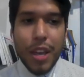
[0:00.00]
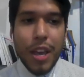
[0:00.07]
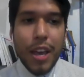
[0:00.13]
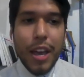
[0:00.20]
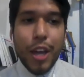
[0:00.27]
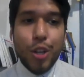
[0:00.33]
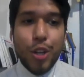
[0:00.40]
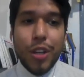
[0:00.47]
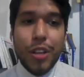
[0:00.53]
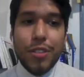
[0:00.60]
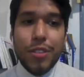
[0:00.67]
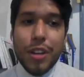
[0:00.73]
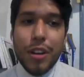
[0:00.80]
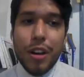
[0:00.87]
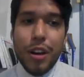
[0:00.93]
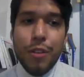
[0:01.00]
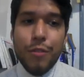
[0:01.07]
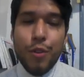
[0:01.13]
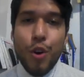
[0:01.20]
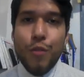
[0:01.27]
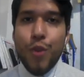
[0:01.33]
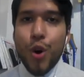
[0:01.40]
And instead of
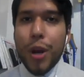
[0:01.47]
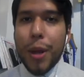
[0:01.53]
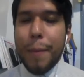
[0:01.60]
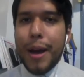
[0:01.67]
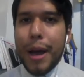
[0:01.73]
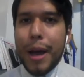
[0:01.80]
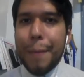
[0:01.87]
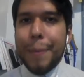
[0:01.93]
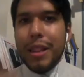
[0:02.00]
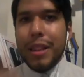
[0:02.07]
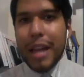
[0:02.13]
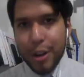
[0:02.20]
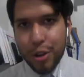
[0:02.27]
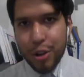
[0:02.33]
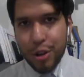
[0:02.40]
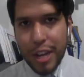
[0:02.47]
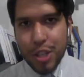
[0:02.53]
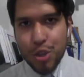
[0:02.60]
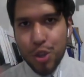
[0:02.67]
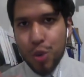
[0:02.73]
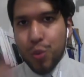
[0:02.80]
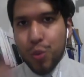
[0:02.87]
voting by placard as
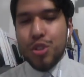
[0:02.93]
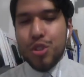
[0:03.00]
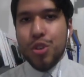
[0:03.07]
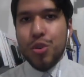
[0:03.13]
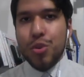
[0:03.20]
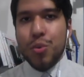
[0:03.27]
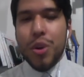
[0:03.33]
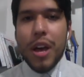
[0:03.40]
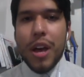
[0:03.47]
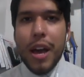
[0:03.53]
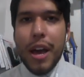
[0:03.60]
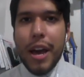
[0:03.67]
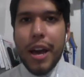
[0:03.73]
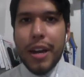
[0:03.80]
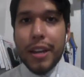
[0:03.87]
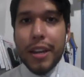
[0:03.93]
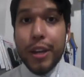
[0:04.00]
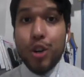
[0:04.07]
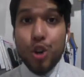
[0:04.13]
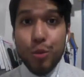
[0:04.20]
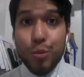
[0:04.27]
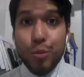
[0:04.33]
you will do at a
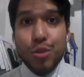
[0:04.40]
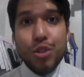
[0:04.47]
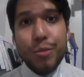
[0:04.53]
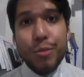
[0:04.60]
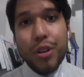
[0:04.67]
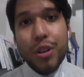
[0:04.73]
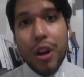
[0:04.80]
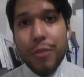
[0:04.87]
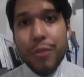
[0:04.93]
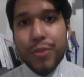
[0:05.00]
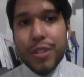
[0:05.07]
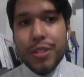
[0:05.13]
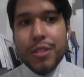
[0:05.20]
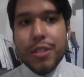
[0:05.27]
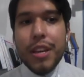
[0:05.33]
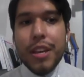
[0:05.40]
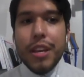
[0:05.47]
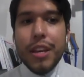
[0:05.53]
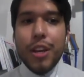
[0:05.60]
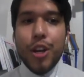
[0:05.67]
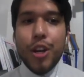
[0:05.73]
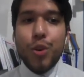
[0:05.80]
normal SRMUN conference,
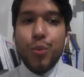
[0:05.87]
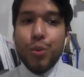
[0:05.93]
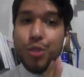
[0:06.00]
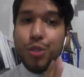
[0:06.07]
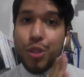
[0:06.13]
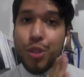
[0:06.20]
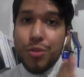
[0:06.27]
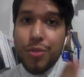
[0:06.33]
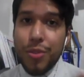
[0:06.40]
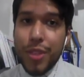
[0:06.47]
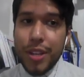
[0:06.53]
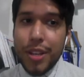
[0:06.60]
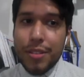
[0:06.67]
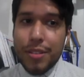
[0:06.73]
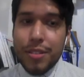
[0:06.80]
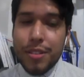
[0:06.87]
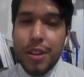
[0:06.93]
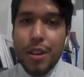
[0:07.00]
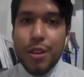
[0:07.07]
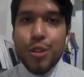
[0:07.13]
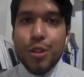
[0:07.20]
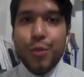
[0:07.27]
here we will use this.
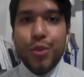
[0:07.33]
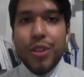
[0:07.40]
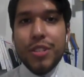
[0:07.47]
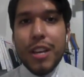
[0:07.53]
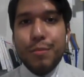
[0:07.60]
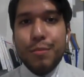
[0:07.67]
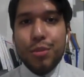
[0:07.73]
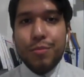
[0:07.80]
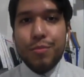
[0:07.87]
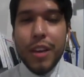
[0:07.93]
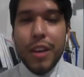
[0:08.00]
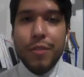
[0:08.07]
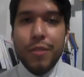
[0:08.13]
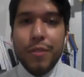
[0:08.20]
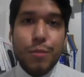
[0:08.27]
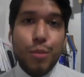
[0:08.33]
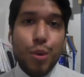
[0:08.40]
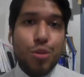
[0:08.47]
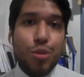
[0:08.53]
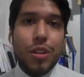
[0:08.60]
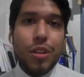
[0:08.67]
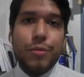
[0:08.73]
So for example, if there was a
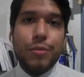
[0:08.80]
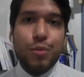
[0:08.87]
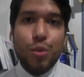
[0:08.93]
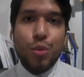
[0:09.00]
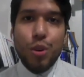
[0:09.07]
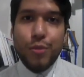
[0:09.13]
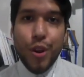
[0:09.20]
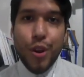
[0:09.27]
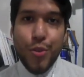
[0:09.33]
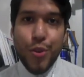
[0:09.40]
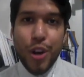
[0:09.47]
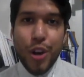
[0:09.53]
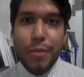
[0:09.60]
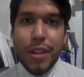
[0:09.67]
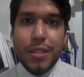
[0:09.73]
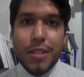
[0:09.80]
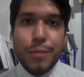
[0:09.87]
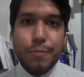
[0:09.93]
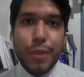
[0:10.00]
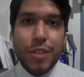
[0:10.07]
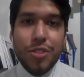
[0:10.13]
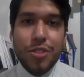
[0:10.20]
motion on the floor for a 30-minute
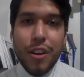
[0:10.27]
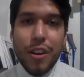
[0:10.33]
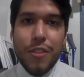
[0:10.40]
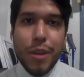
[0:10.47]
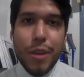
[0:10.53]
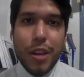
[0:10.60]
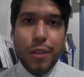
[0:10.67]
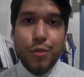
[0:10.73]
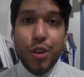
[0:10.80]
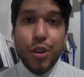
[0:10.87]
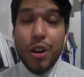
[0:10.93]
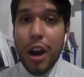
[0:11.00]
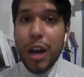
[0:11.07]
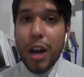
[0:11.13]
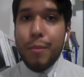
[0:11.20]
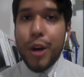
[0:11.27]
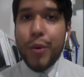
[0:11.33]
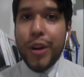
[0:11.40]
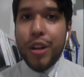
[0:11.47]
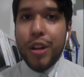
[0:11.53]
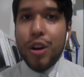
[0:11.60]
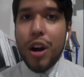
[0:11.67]
suspension of the meeting for an
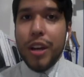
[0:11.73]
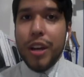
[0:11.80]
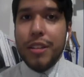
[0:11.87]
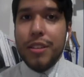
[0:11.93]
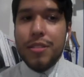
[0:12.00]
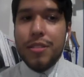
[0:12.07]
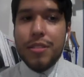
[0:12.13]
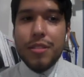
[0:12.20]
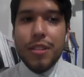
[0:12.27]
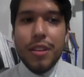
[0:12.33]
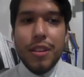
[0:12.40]
unmoderated caucus,